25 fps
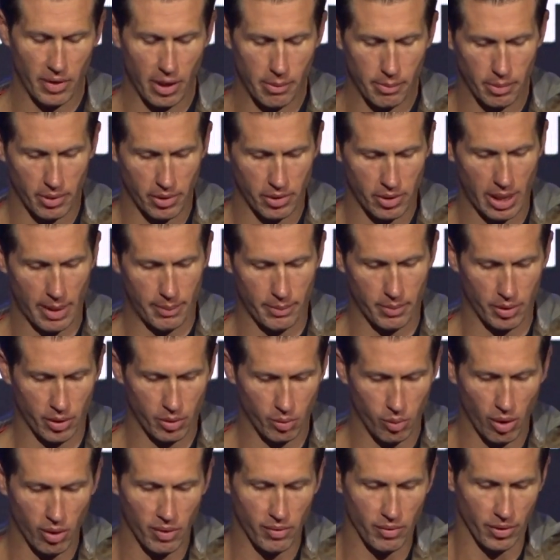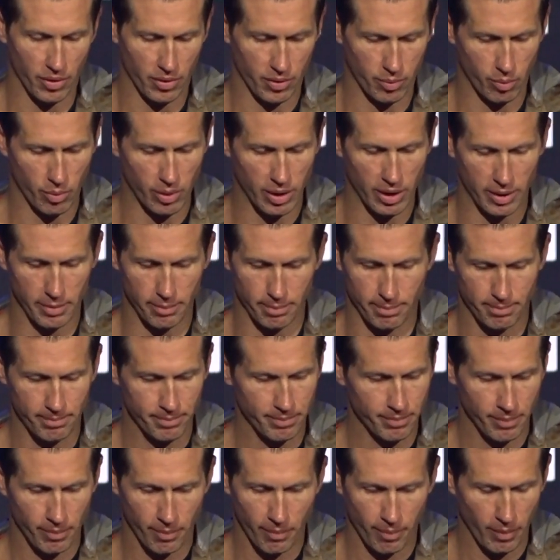Numbers, chapter 12, verse 1,
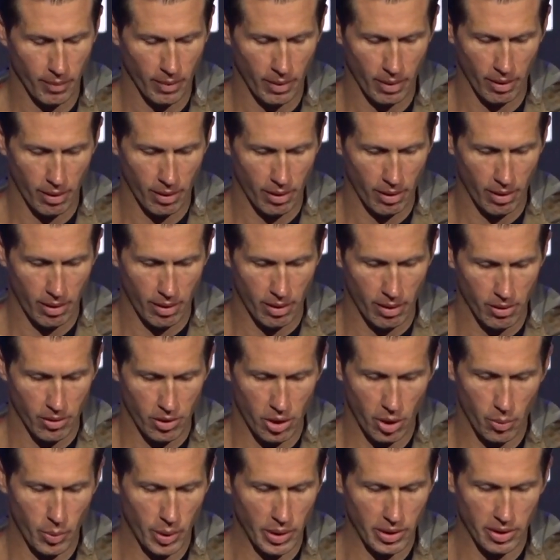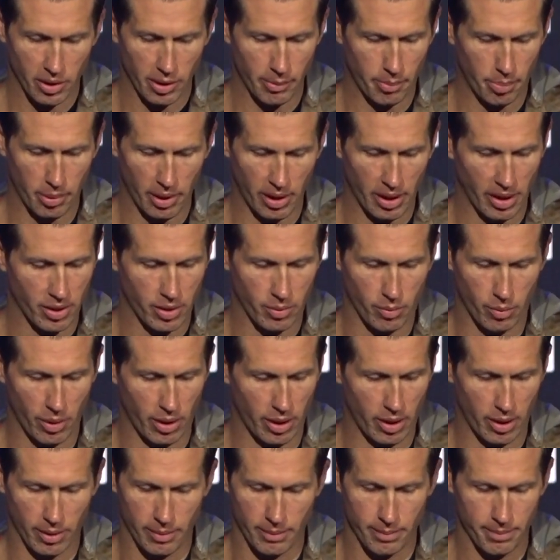she went to the place
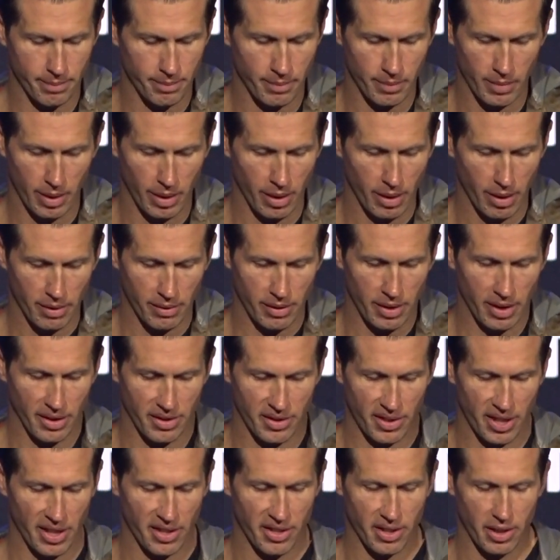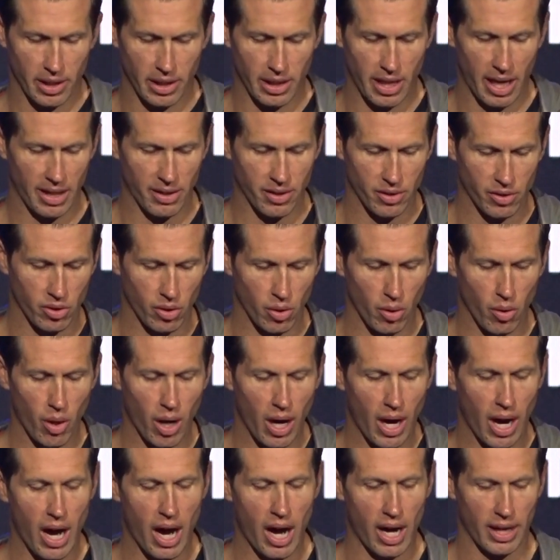where the intensity got so
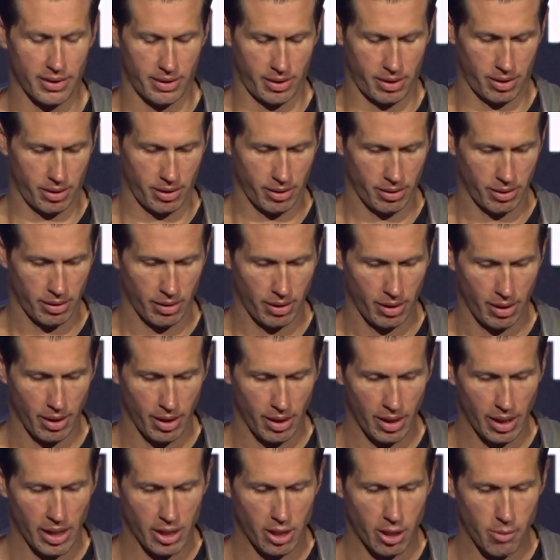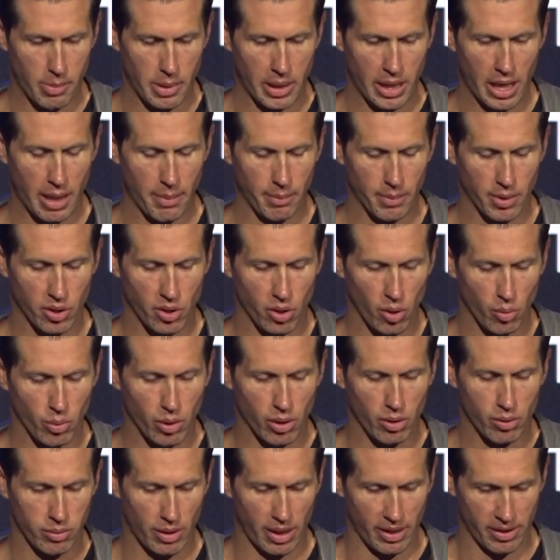hot and she became so
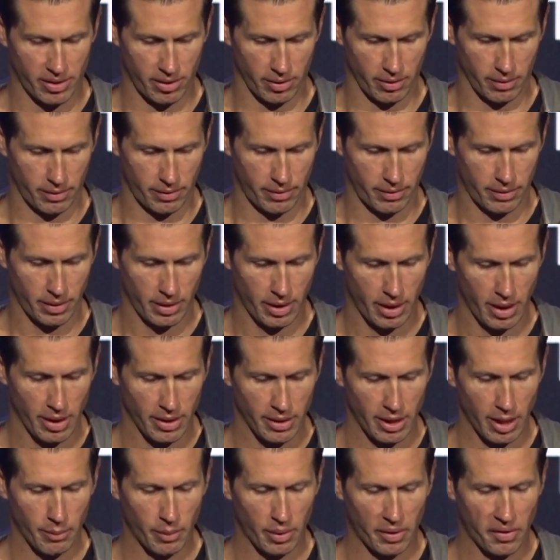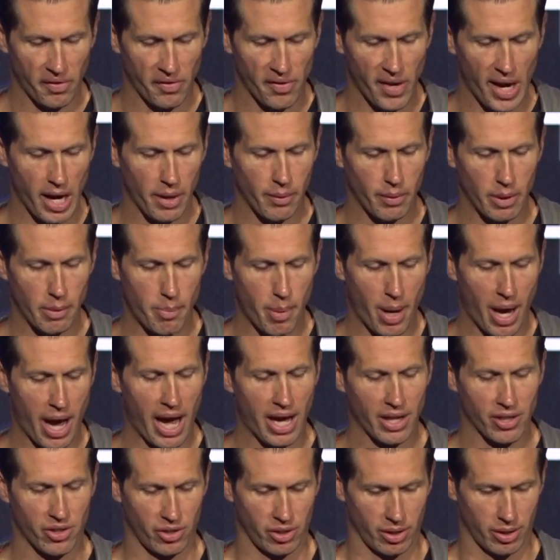aggressive that with fiery
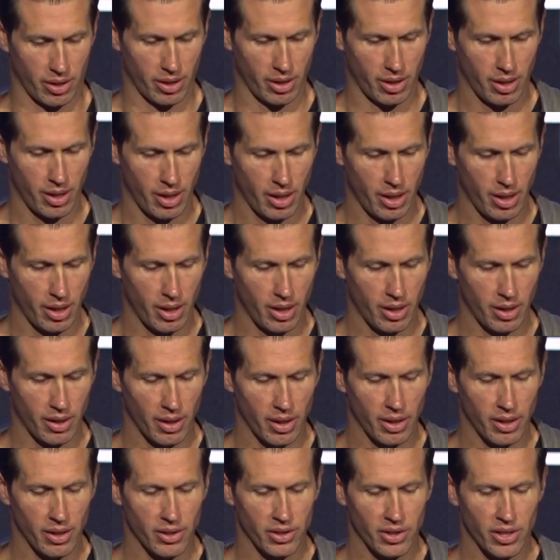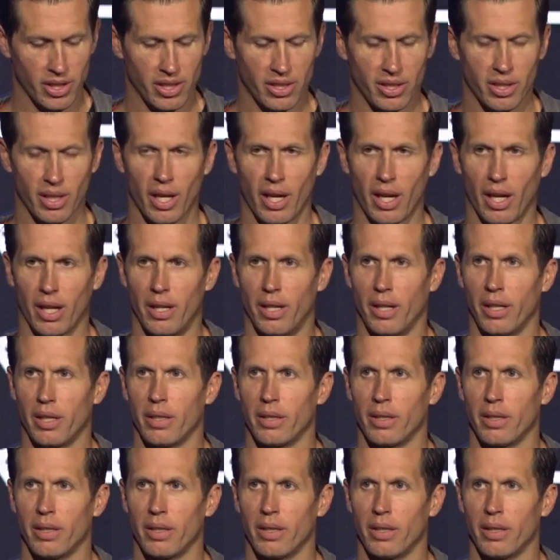passion, she said,